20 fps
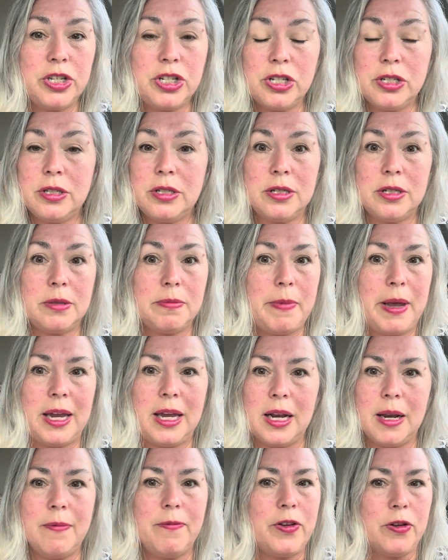is just
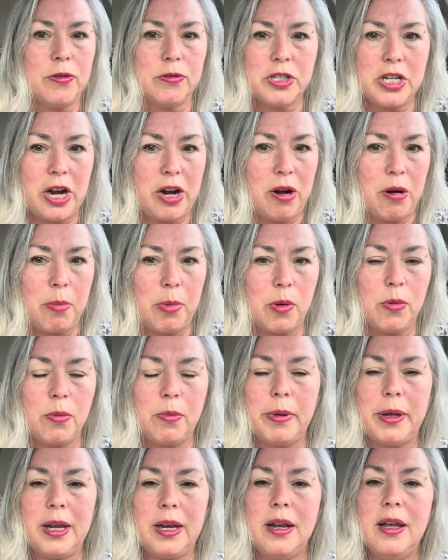making him feel terrible.
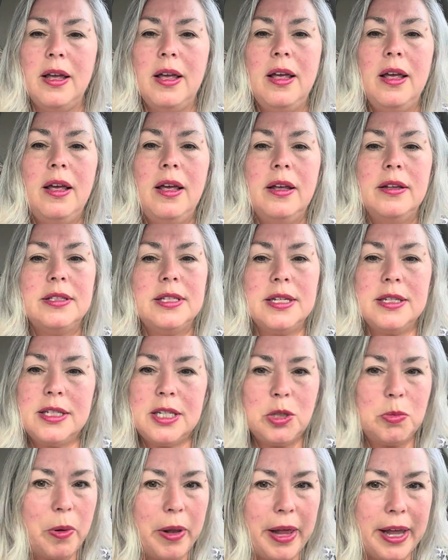But since
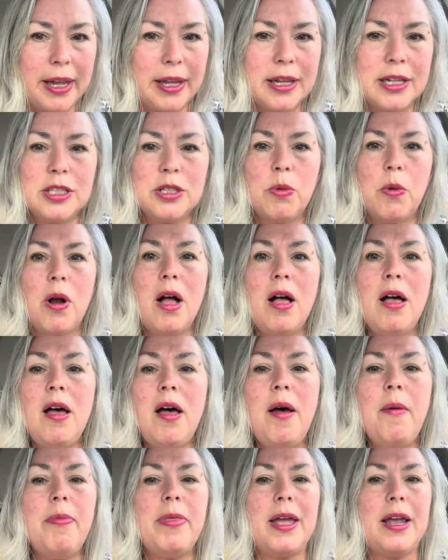his platelets were
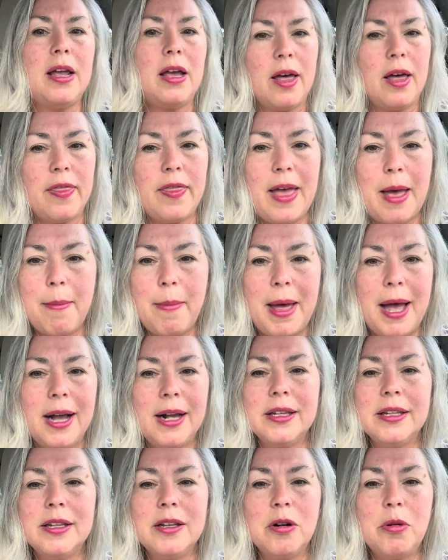up, they cut that
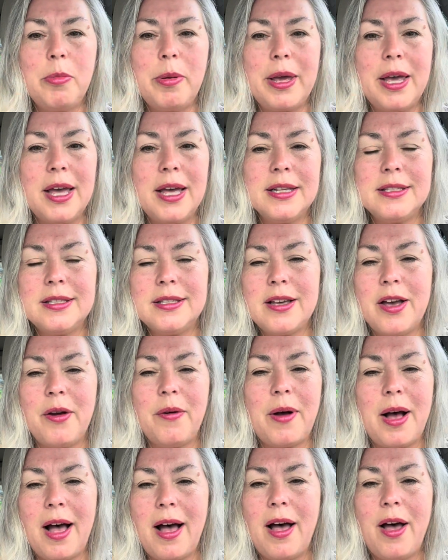back a little bit. So
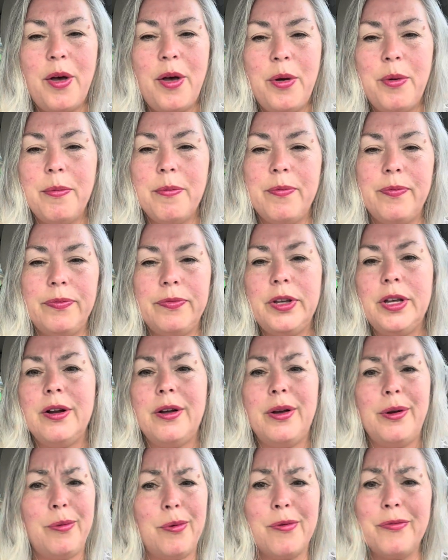I hope, you know,
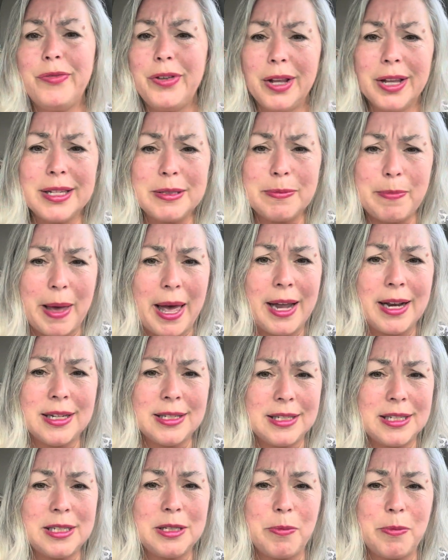he won't feel as bad
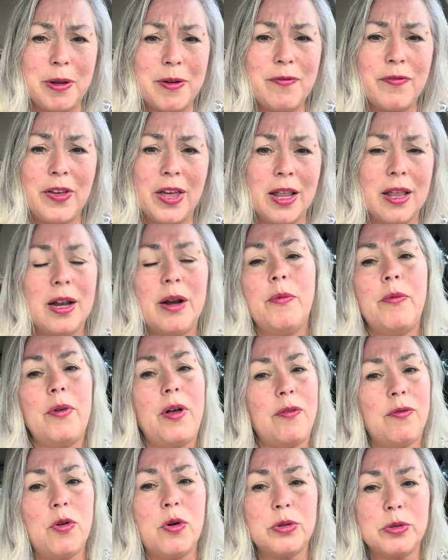as he's been feeling. And
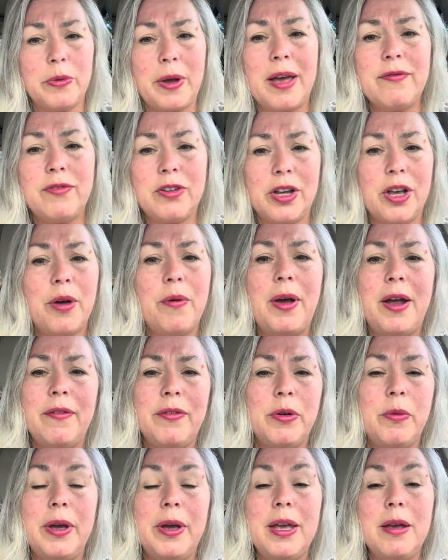of course, we have to go
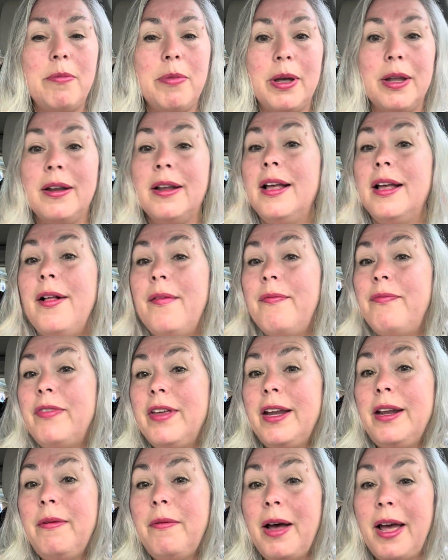every week. But
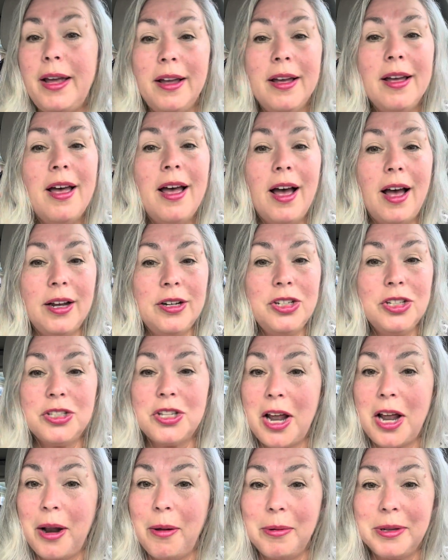anyway, I just
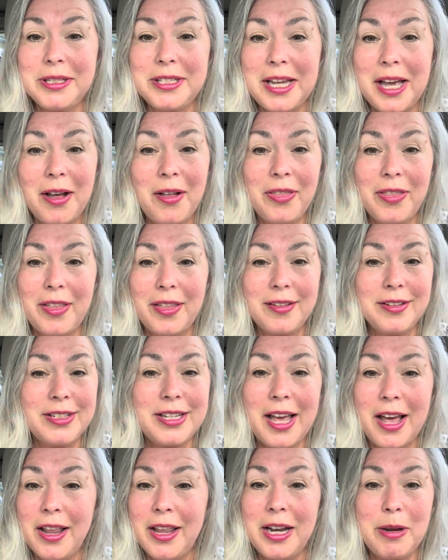thought I would
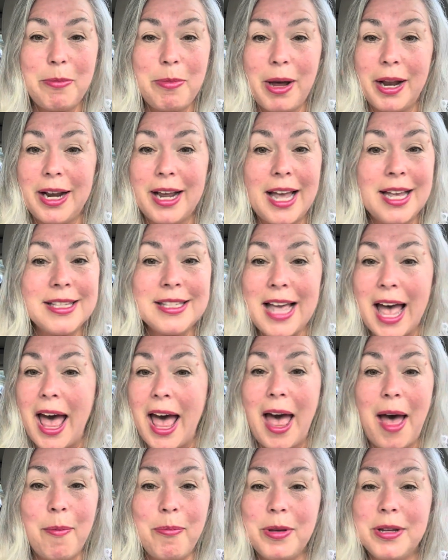tell anybody. Has that
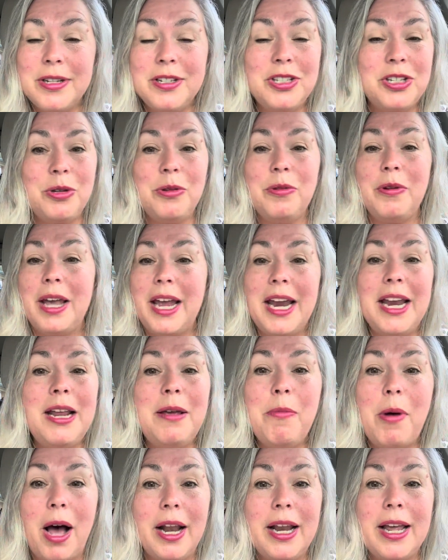happened to
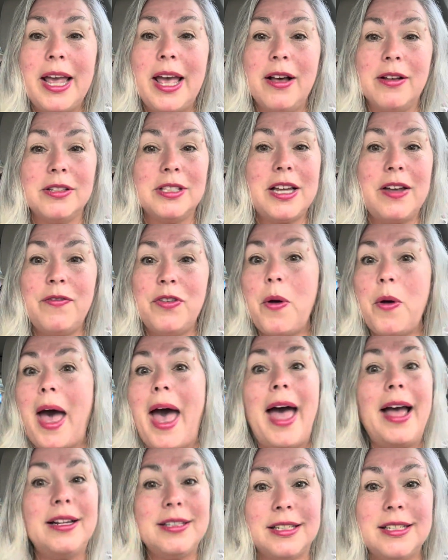anybody else? Have you
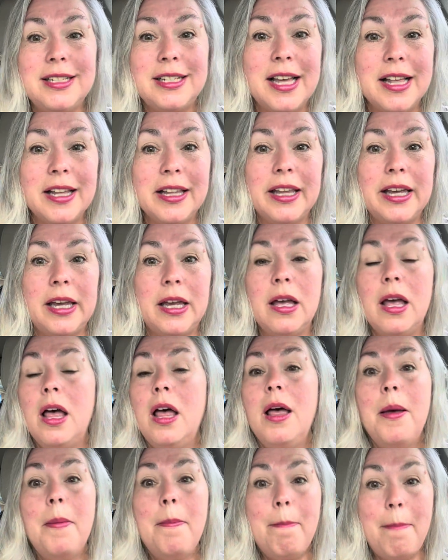accidentally
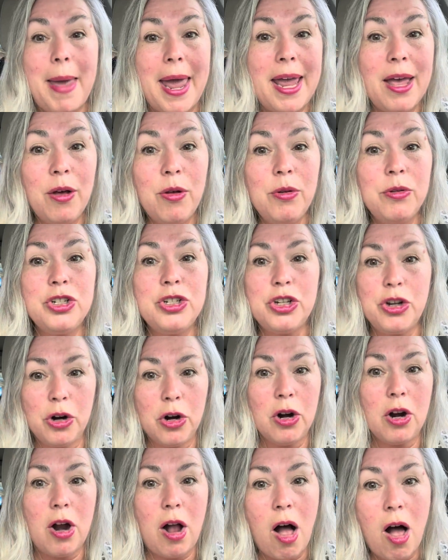mailed
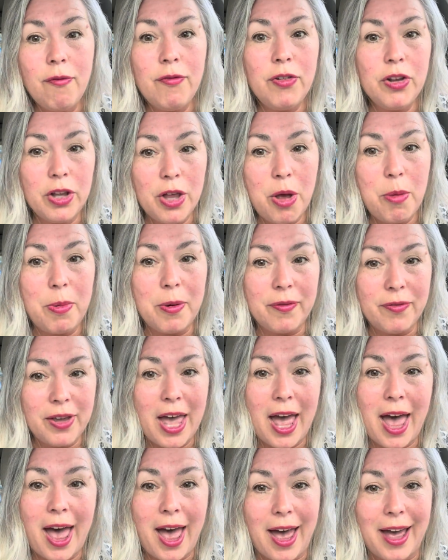your envelope of
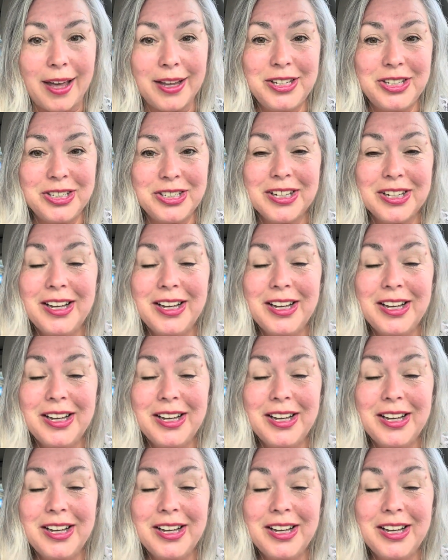cash?